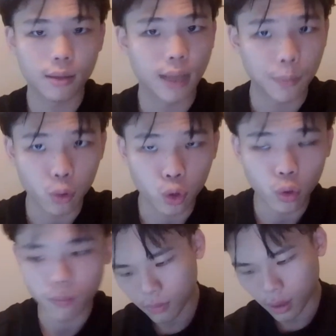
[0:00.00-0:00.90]
w
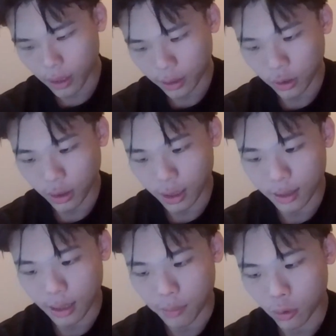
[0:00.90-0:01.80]
cubed, like this one
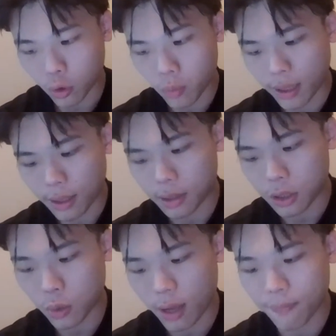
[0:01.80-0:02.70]
gain w cubed, and then
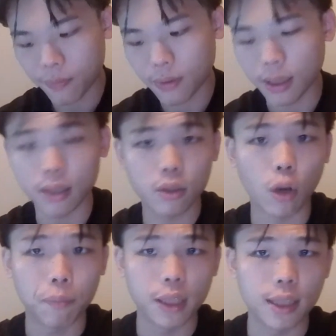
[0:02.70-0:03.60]
this one, it
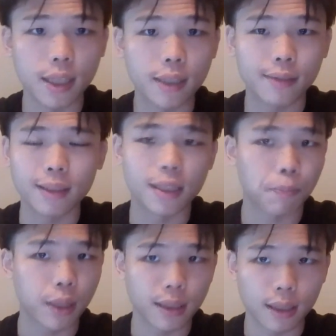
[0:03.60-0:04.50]
completely
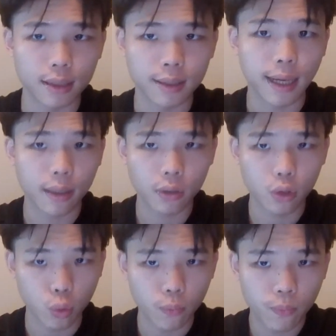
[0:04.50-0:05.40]
disappeared the z
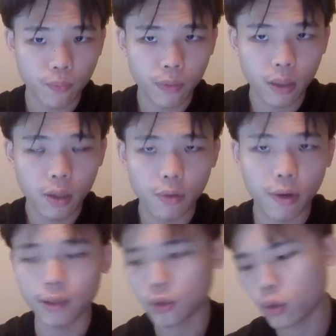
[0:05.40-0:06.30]
cubed,
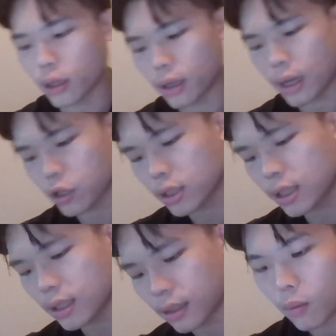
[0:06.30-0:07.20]
right? So it
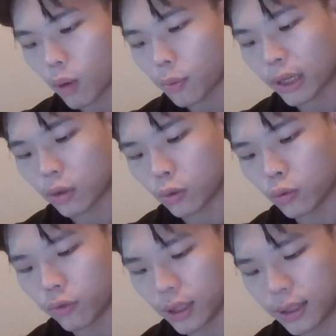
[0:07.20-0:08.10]
actually, what we can
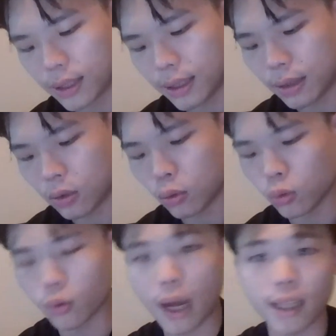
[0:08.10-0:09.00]
do first is
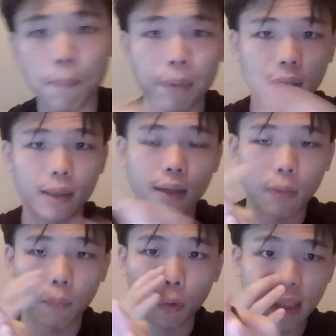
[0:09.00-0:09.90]
to either pick
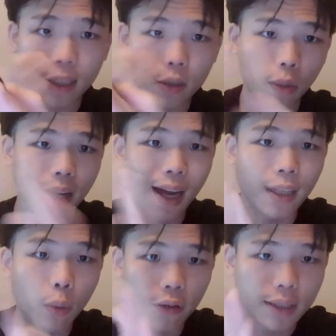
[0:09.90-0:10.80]
both sides, right?
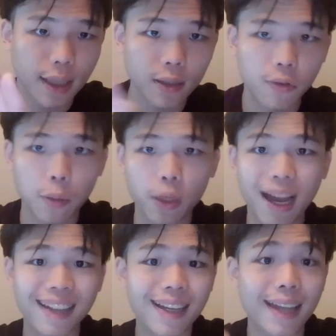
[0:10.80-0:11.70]
Either one of the sides, right? We
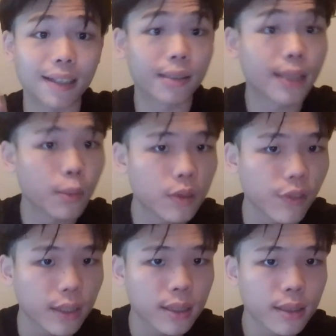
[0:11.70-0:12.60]
can either add the terms
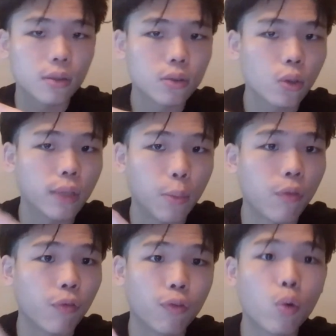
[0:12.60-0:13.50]
first so that we
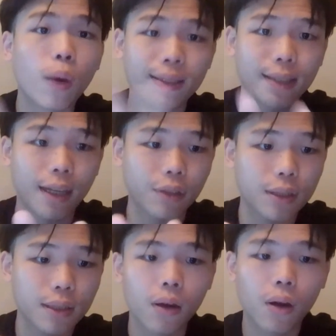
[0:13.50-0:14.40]
fulfill one side
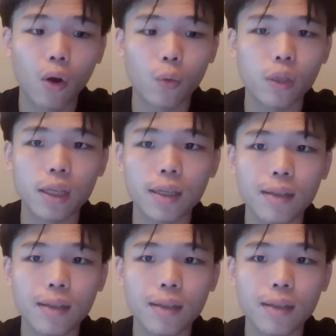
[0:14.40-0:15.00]
first, or we